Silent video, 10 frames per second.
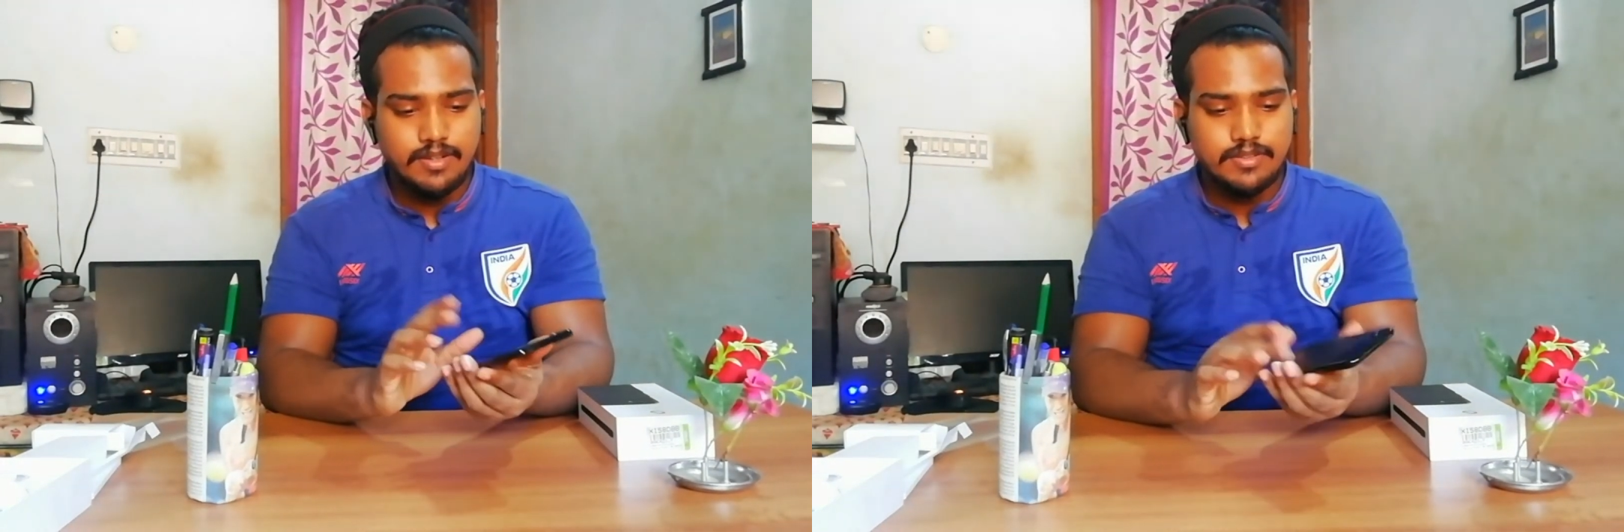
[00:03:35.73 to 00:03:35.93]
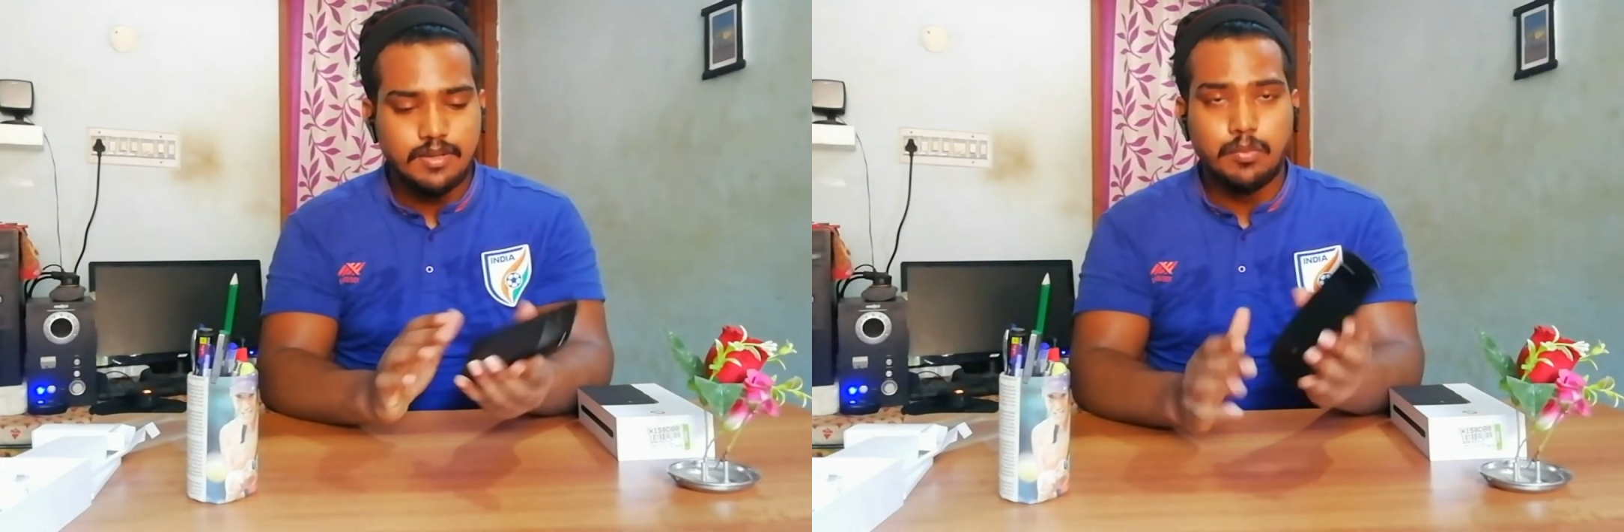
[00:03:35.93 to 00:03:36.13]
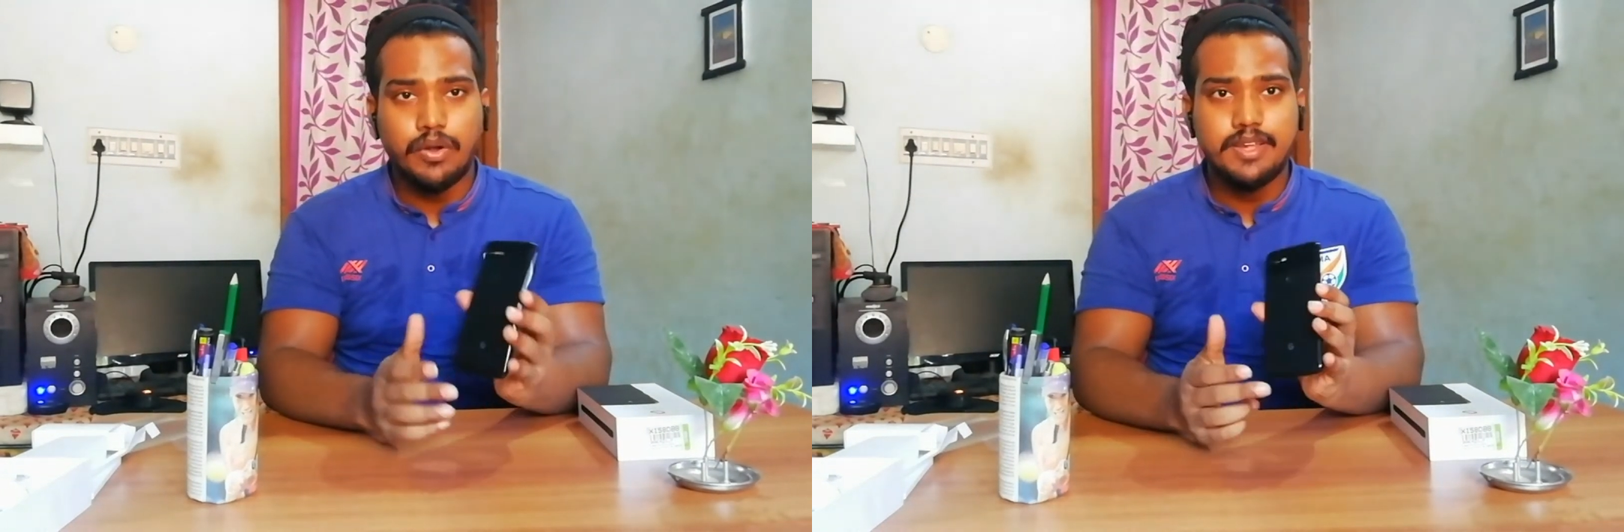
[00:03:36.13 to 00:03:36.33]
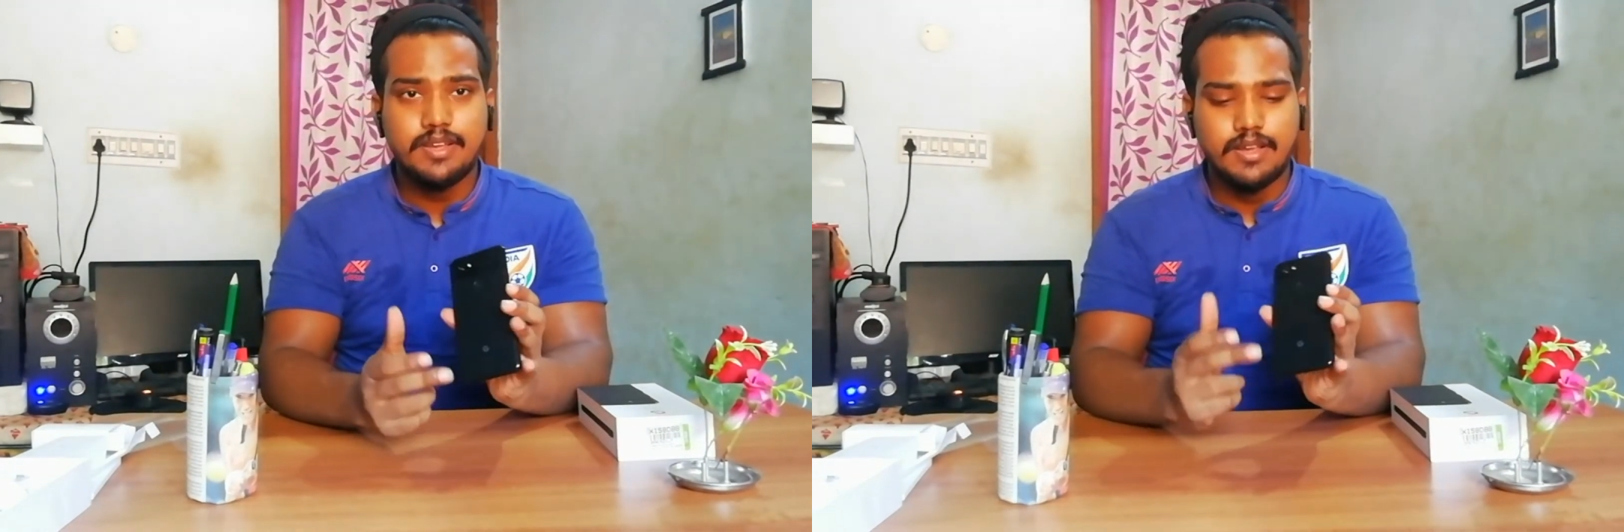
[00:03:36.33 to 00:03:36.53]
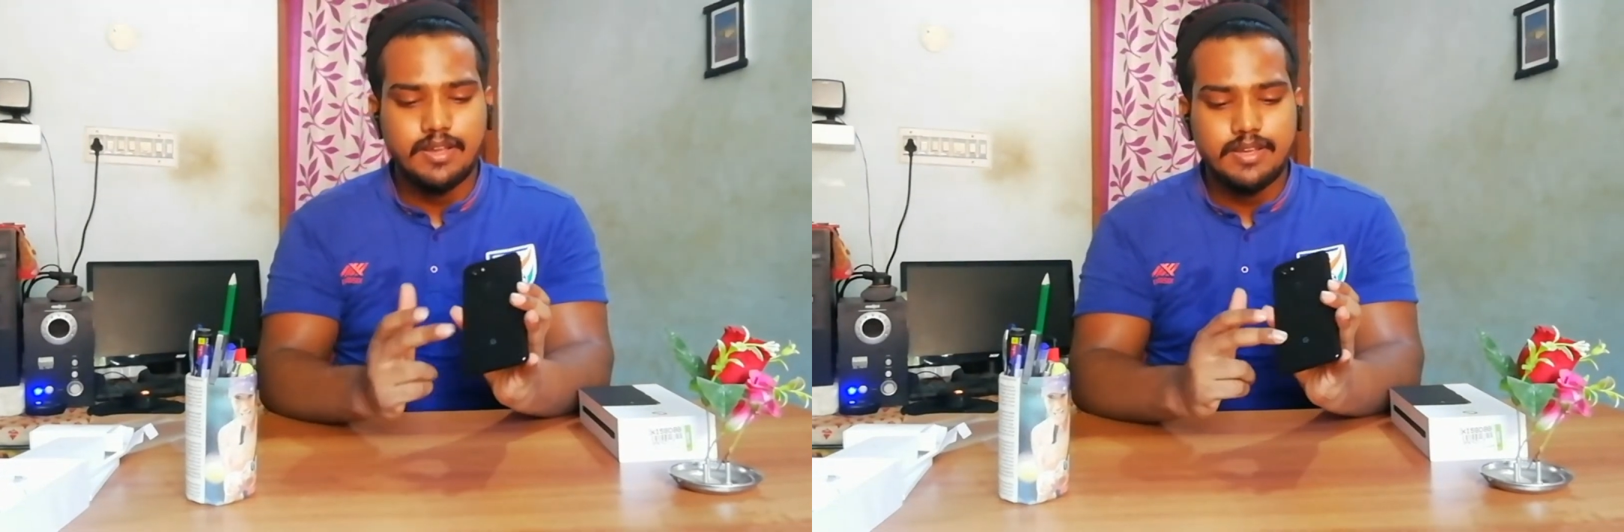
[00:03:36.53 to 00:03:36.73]
the body
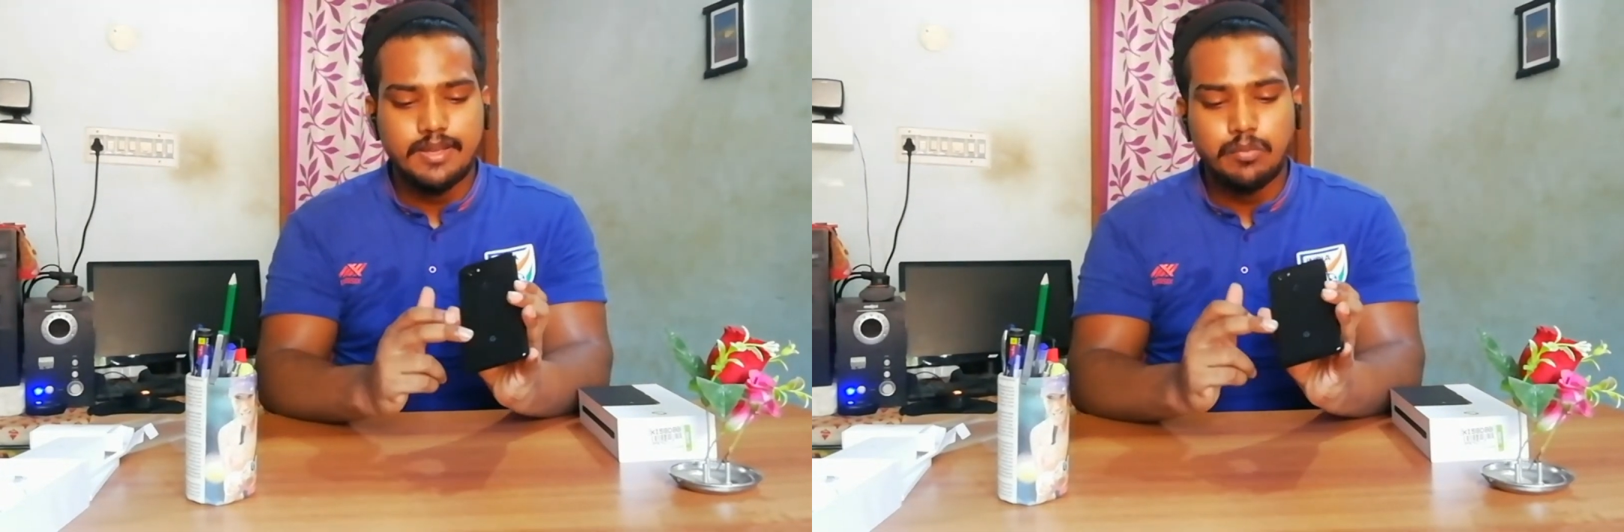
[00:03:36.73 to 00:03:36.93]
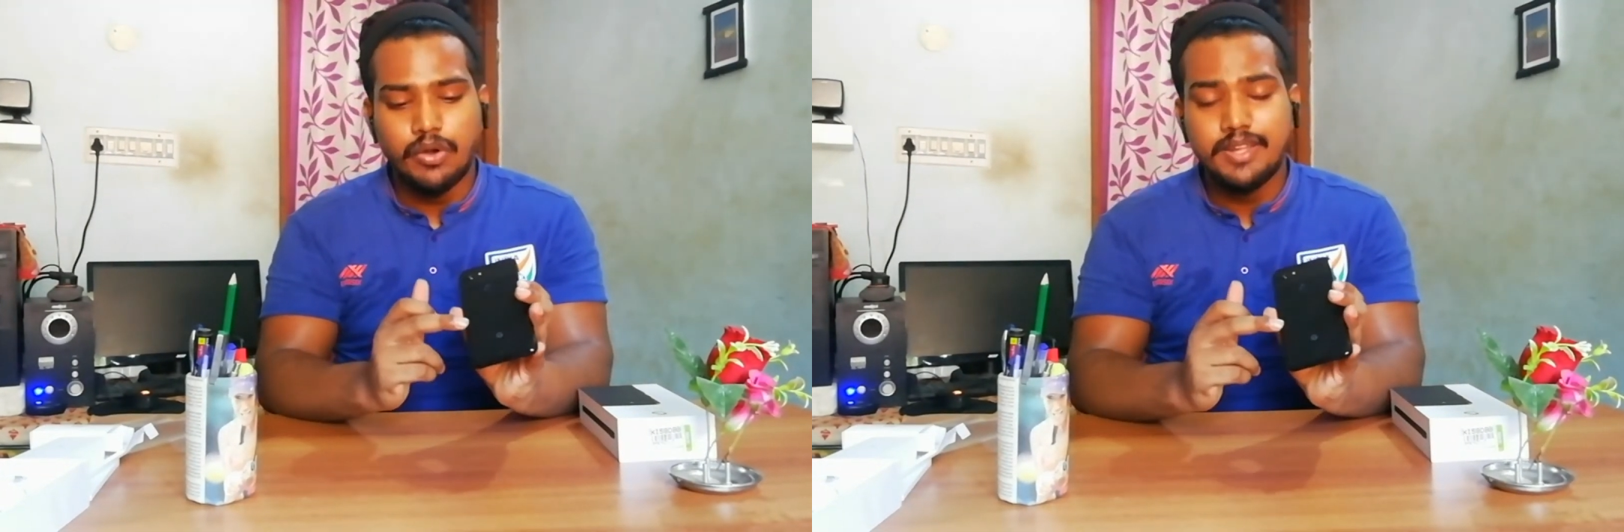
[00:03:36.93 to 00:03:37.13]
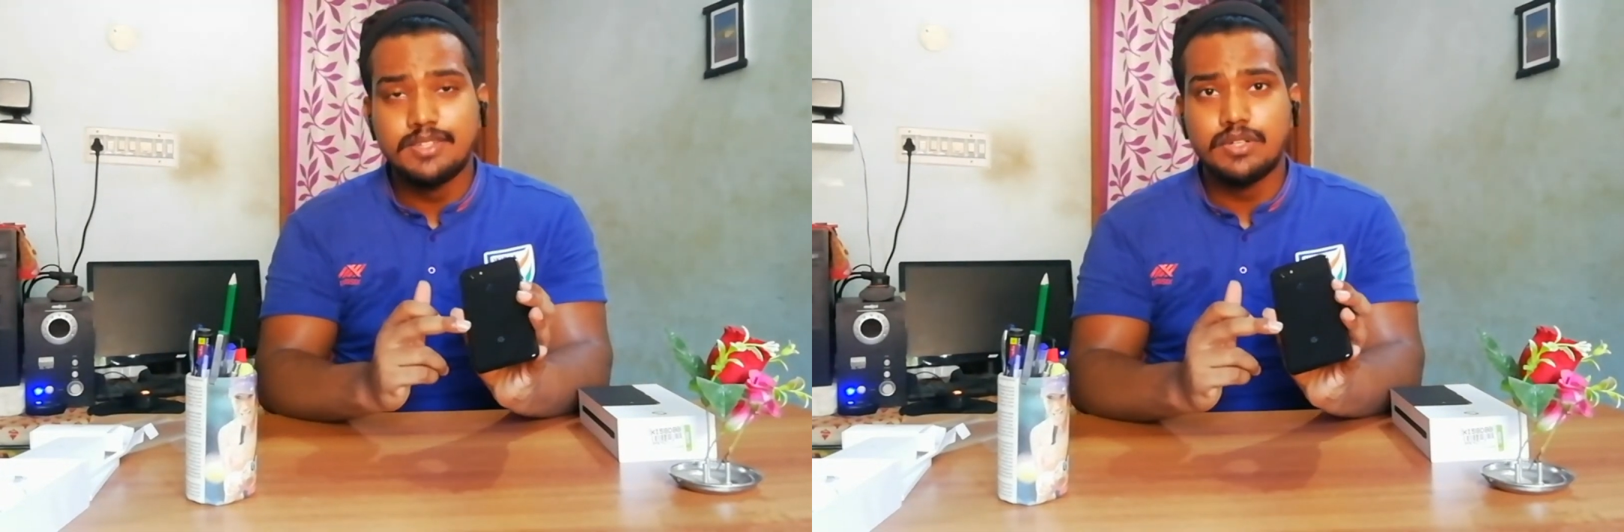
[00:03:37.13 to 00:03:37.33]
is